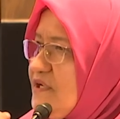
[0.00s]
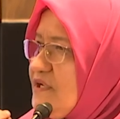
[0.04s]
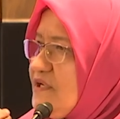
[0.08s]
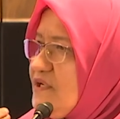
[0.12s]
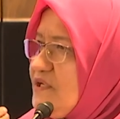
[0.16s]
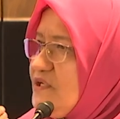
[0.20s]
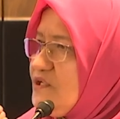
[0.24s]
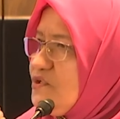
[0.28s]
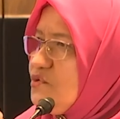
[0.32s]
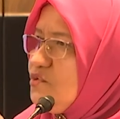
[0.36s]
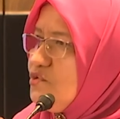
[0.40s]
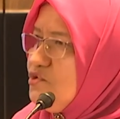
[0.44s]

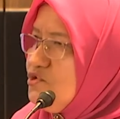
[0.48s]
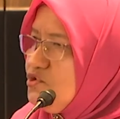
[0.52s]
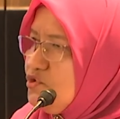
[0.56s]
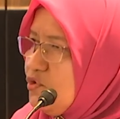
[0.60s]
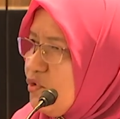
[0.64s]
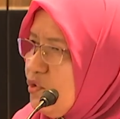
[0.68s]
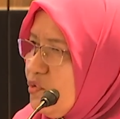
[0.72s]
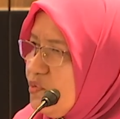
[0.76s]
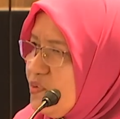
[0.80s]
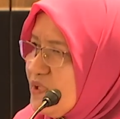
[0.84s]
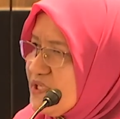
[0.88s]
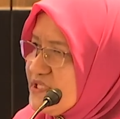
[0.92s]
You
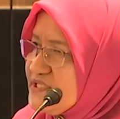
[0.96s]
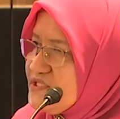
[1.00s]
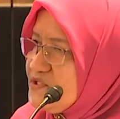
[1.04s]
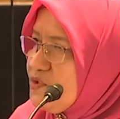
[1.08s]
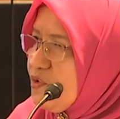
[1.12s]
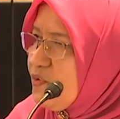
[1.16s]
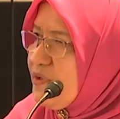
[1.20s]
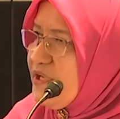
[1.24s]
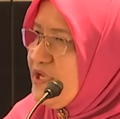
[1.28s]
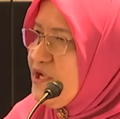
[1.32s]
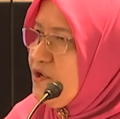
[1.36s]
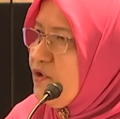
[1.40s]
know what's
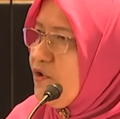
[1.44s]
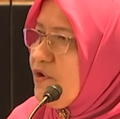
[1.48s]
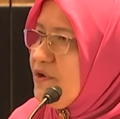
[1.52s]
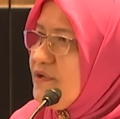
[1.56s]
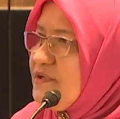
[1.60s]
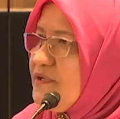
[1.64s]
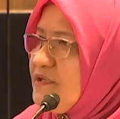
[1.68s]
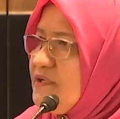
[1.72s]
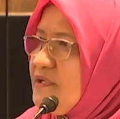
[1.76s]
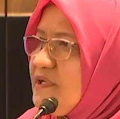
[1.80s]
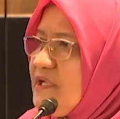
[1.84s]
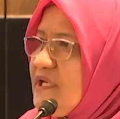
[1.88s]
going
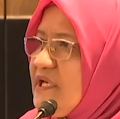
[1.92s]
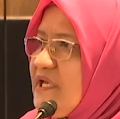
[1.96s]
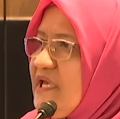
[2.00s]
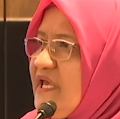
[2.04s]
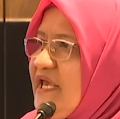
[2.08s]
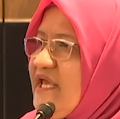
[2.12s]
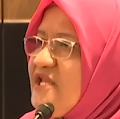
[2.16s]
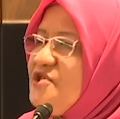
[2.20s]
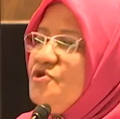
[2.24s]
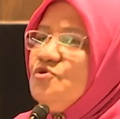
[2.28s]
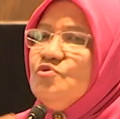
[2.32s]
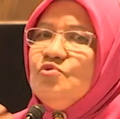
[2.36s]
on
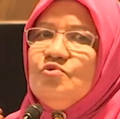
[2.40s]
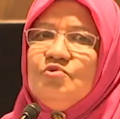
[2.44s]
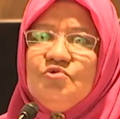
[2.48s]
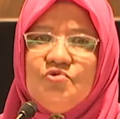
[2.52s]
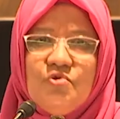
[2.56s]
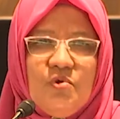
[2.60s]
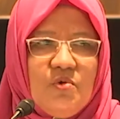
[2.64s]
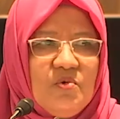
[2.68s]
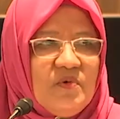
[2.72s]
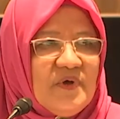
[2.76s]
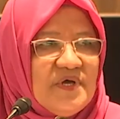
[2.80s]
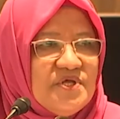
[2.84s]
and you
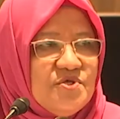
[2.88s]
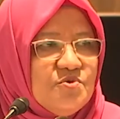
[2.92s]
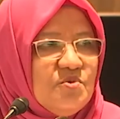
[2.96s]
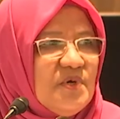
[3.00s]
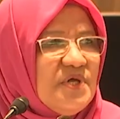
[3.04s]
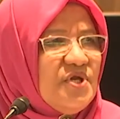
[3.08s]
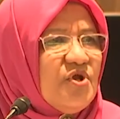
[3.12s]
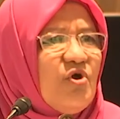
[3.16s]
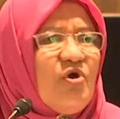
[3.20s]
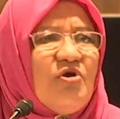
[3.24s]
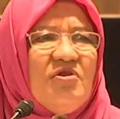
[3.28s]
know what you want.